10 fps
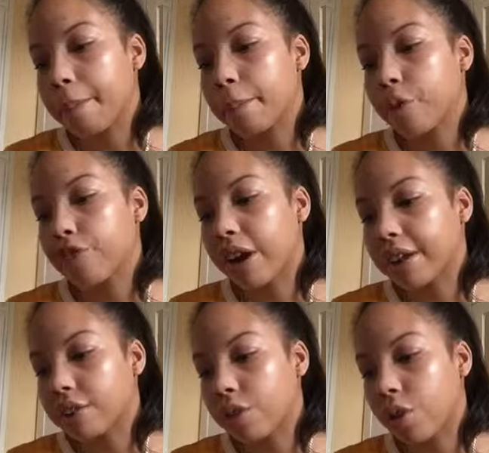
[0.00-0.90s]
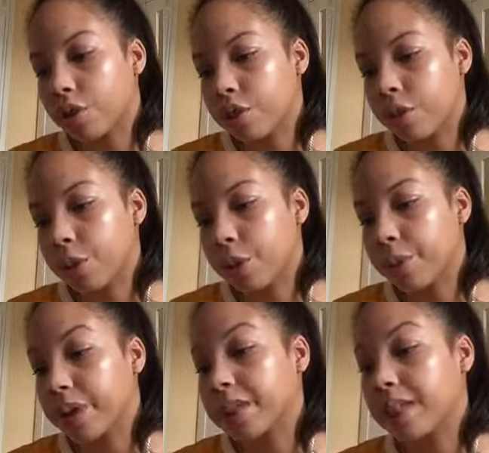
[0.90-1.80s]
Miranda Otto, who
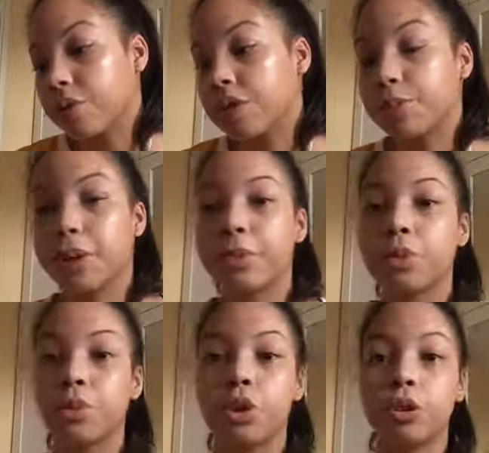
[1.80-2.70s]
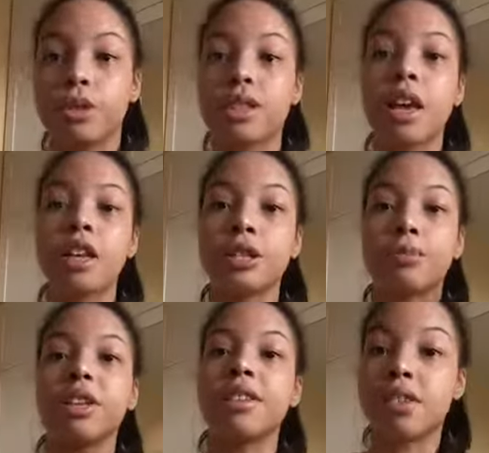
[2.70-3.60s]
plays Zelda Spellman, who is
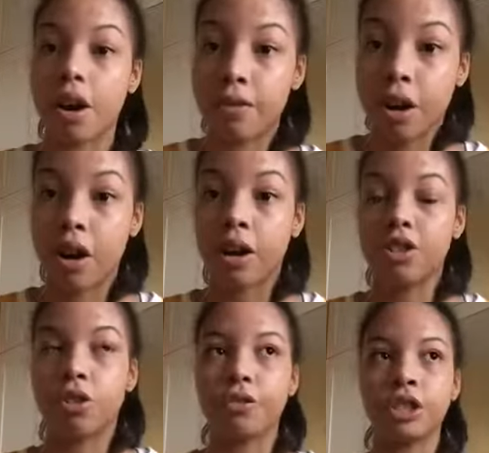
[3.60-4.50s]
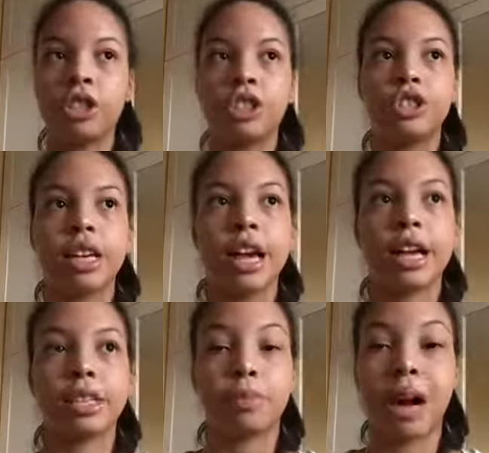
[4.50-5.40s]
Sabrina's other aunt. Obviously, she
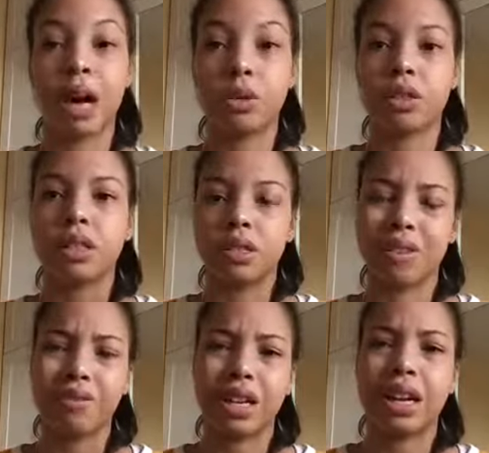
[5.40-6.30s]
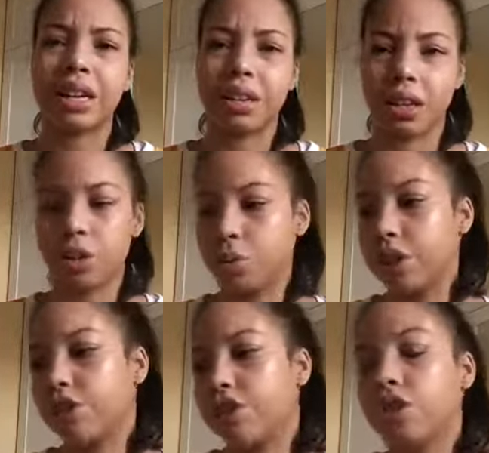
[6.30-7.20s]
has powers and stuff like that, like a
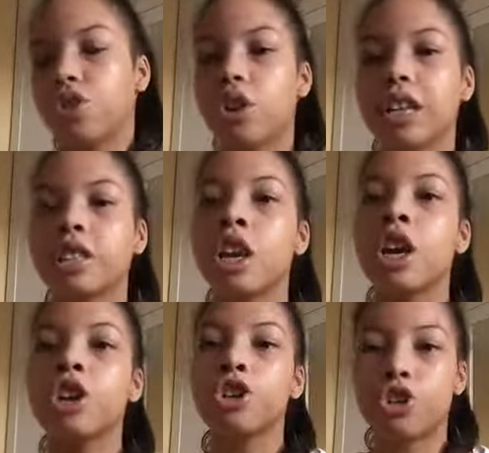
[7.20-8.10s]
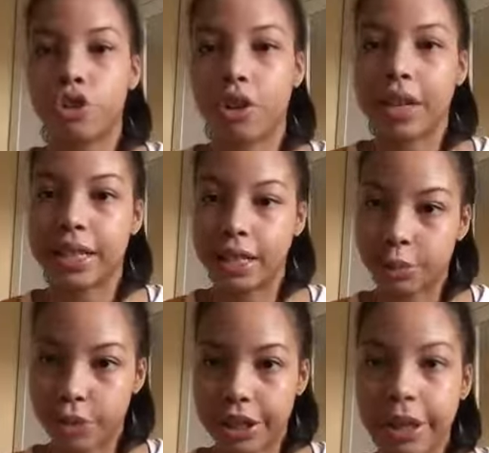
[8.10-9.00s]
witch. She's not as strong as
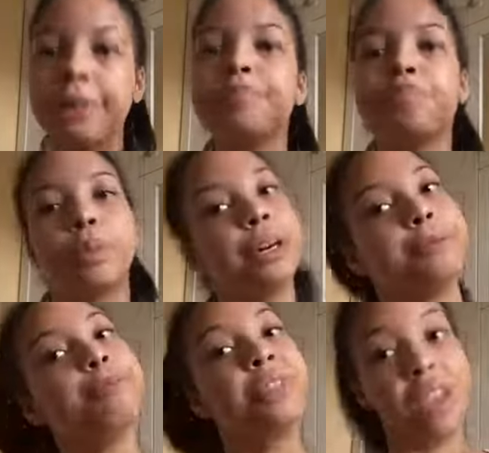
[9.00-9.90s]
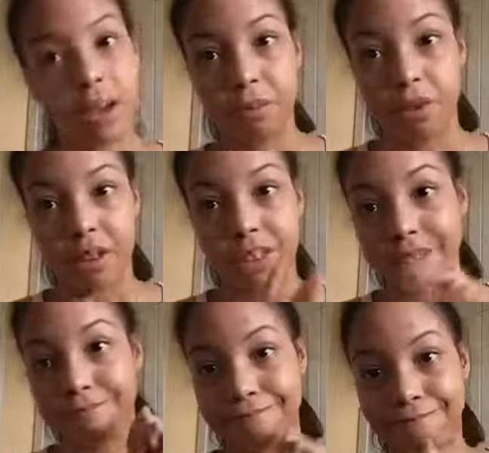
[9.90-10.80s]
Sabrina, but I'm not going to
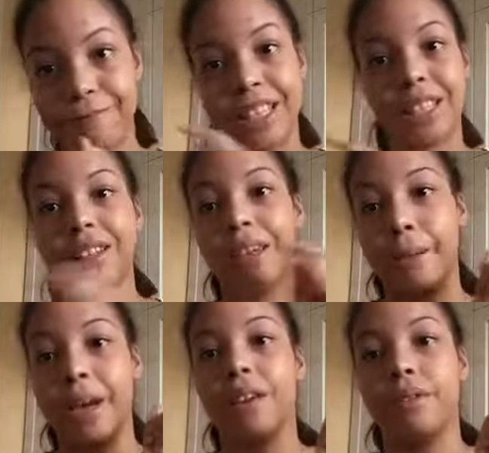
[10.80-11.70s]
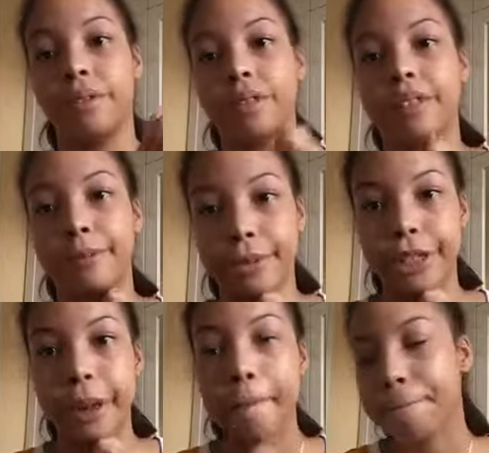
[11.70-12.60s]
say anything about
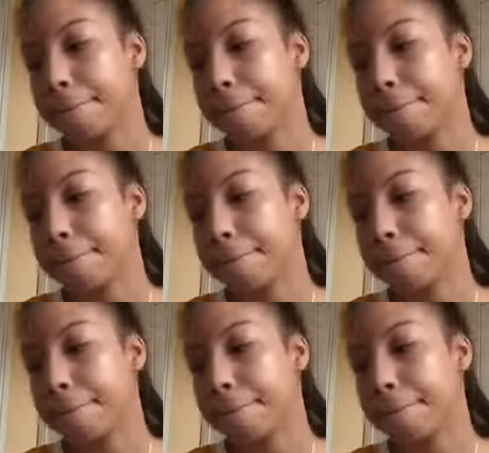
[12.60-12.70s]
Sabrina.